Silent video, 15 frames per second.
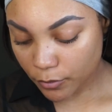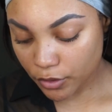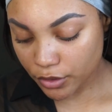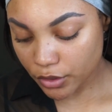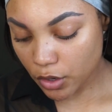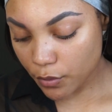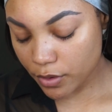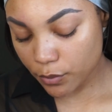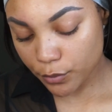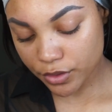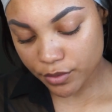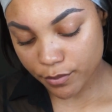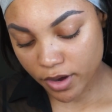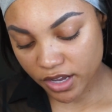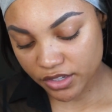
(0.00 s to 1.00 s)
I'm going to go in
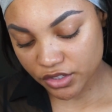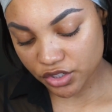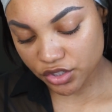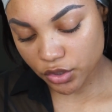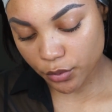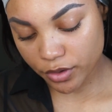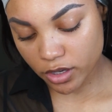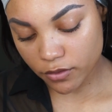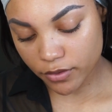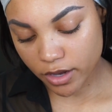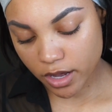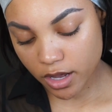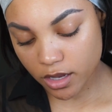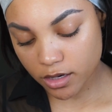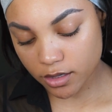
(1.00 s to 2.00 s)
with my
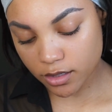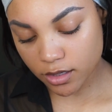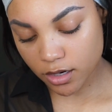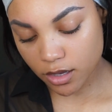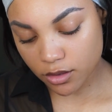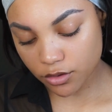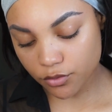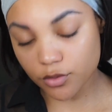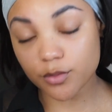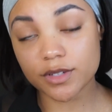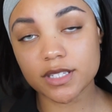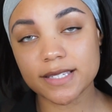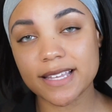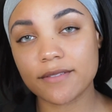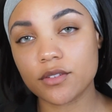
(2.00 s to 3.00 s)
Zoeva
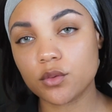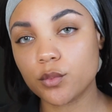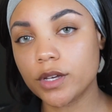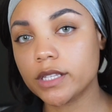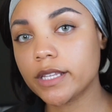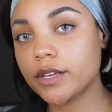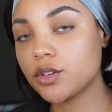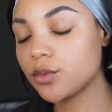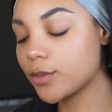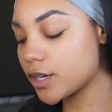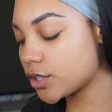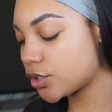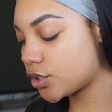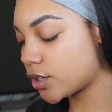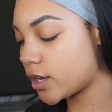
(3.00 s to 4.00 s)
317 wing liner
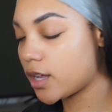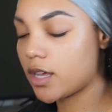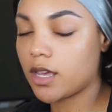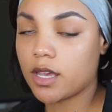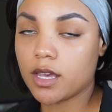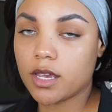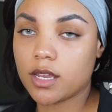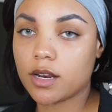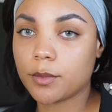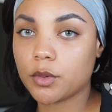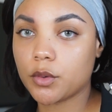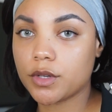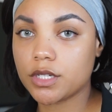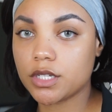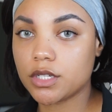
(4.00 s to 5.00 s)
brush, and
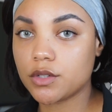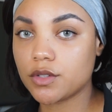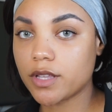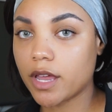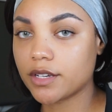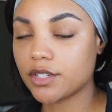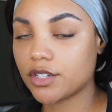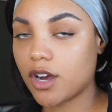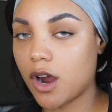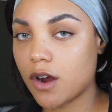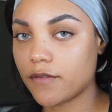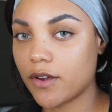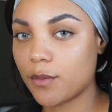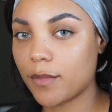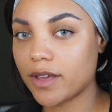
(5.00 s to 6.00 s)
I'm going to use that to
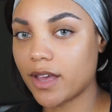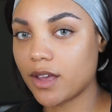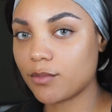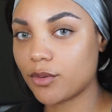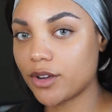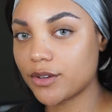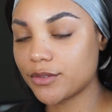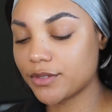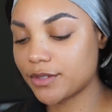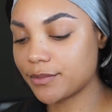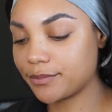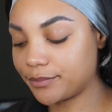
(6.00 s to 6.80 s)
carve out my eyebrows.